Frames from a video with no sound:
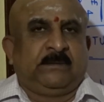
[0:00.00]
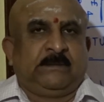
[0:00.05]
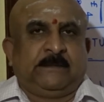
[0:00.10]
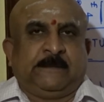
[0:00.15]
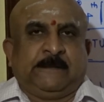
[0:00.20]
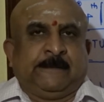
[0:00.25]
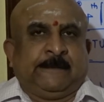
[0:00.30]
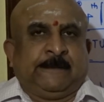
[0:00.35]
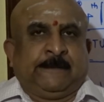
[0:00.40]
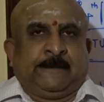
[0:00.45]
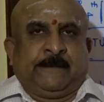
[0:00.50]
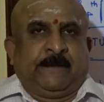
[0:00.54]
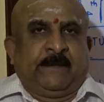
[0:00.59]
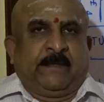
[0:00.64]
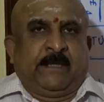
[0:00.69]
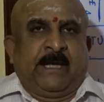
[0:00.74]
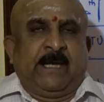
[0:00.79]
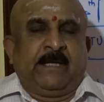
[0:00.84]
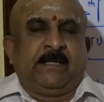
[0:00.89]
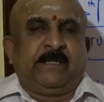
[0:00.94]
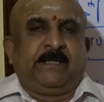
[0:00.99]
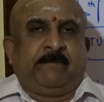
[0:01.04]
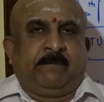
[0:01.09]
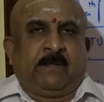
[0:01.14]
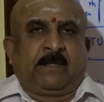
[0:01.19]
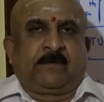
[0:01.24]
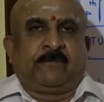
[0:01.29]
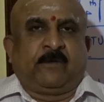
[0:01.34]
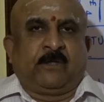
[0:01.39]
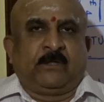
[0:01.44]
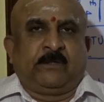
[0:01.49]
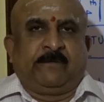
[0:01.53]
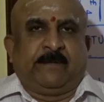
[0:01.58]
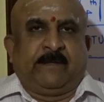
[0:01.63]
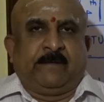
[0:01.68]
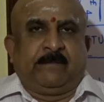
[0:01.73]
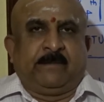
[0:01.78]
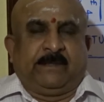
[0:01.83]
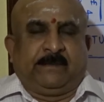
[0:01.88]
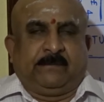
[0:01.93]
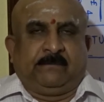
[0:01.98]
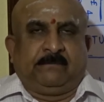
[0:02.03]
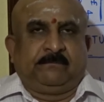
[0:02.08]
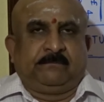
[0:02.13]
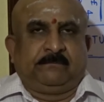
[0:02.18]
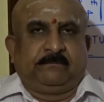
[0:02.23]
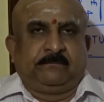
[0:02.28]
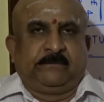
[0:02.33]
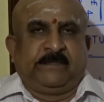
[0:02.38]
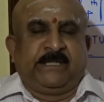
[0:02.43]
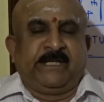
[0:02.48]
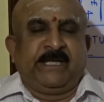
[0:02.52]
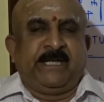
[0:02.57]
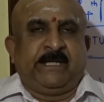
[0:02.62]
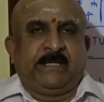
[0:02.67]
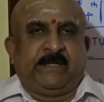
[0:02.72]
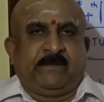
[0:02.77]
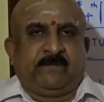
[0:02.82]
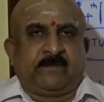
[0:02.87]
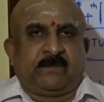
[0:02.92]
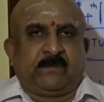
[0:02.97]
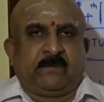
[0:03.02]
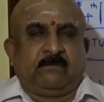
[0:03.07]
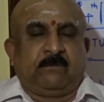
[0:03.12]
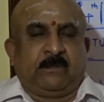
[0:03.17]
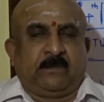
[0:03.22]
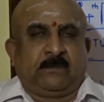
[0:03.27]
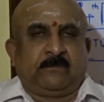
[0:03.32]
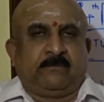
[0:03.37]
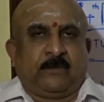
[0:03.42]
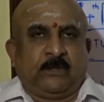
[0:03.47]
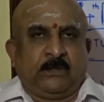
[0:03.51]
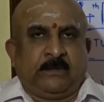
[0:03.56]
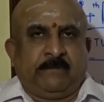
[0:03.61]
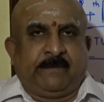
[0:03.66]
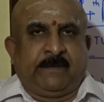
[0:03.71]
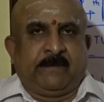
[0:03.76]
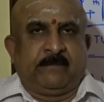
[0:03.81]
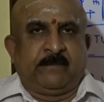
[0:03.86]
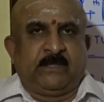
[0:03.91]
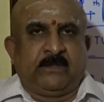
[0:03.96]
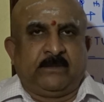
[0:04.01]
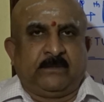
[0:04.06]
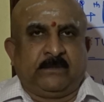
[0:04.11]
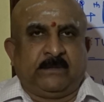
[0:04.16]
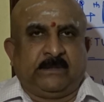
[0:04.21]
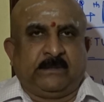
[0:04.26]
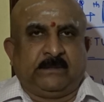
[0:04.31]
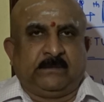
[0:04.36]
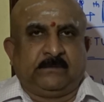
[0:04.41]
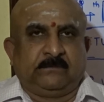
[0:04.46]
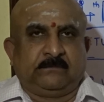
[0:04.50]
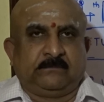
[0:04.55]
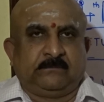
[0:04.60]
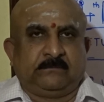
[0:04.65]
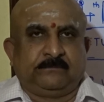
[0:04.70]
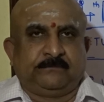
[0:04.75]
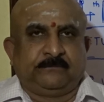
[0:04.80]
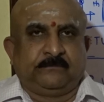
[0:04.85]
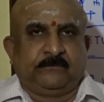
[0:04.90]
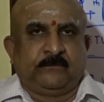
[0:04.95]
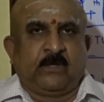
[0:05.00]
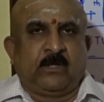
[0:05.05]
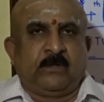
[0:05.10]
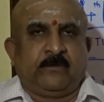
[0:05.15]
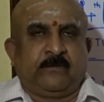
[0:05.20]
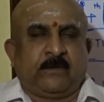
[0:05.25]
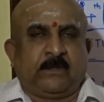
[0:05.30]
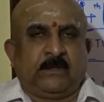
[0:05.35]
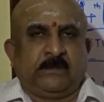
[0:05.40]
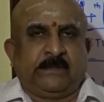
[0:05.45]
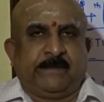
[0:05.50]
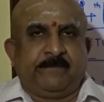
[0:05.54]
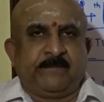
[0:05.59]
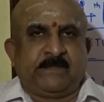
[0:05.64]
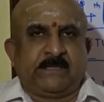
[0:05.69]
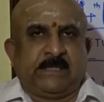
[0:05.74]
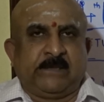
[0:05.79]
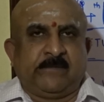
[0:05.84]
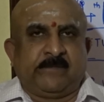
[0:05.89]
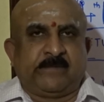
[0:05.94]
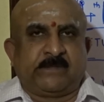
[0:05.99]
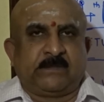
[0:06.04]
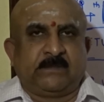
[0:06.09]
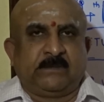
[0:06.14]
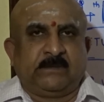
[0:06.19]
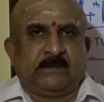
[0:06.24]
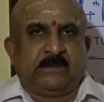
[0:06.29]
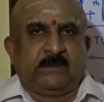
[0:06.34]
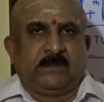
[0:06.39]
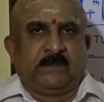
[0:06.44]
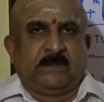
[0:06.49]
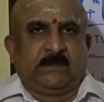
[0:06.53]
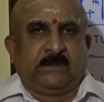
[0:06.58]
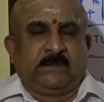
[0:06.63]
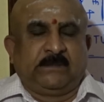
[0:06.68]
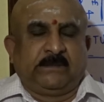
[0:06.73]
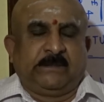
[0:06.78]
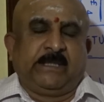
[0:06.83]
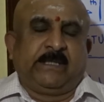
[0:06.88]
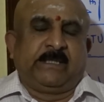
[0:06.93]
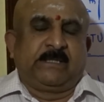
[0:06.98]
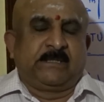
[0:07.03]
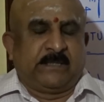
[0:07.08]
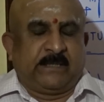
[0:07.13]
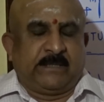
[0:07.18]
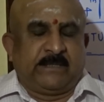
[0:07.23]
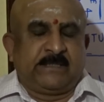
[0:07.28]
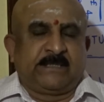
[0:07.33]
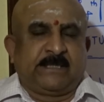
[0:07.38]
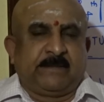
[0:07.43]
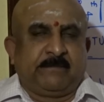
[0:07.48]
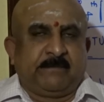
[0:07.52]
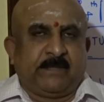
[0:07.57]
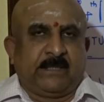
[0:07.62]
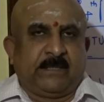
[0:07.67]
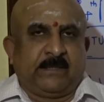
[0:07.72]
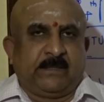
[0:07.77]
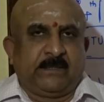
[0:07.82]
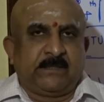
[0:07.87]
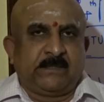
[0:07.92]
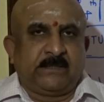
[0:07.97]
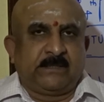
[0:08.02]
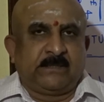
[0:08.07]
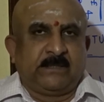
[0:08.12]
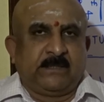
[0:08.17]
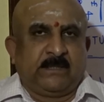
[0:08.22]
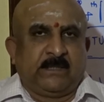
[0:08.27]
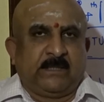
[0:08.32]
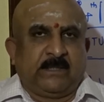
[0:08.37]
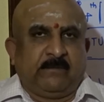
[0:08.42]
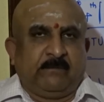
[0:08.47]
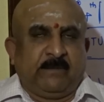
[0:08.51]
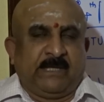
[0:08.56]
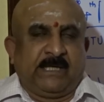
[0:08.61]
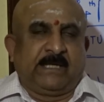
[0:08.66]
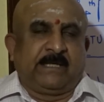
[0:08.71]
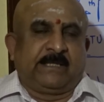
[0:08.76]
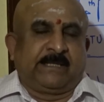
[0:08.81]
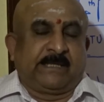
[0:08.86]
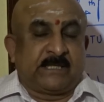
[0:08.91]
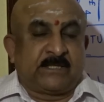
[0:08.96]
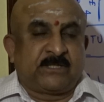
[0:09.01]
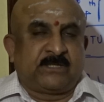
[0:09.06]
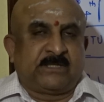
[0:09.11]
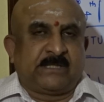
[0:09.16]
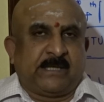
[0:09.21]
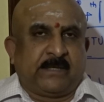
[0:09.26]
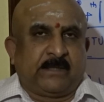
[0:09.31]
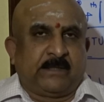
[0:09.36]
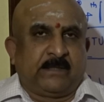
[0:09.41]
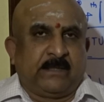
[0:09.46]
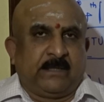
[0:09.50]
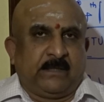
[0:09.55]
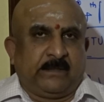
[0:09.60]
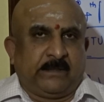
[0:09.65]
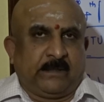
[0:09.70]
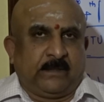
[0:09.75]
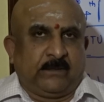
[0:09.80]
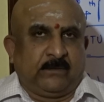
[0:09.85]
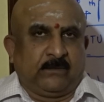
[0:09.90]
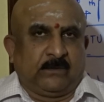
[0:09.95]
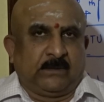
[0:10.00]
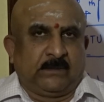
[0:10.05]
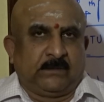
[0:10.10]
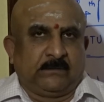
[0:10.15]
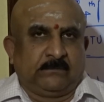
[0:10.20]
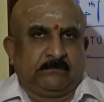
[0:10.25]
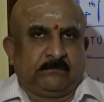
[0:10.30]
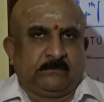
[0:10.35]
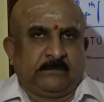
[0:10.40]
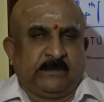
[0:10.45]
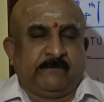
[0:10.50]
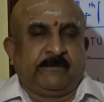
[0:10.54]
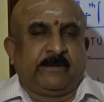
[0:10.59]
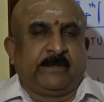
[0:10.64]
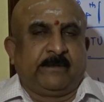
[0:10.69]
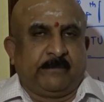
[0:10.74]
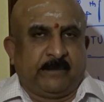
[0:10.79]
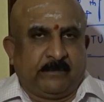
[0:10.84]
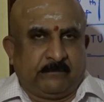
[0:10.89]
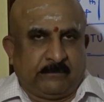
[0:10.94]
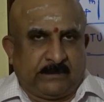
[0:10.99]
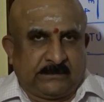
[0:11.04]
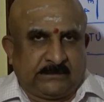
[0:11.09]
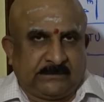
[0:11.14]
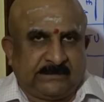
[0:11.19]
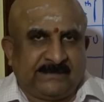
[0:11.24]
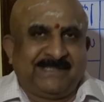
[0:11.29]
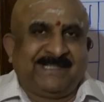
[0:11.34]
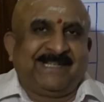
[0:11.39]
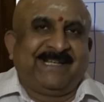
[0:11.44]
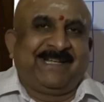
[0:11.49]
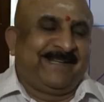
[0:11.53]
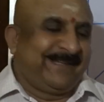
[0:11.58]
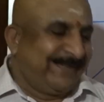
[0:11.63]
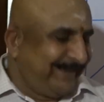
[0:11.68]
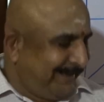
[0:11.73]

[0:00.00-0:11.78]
Okay. And they work for the family. The natives work for the family only, not for themselves. There is a reason behind this. When I touch Saturn, I'll tell you, if I remember.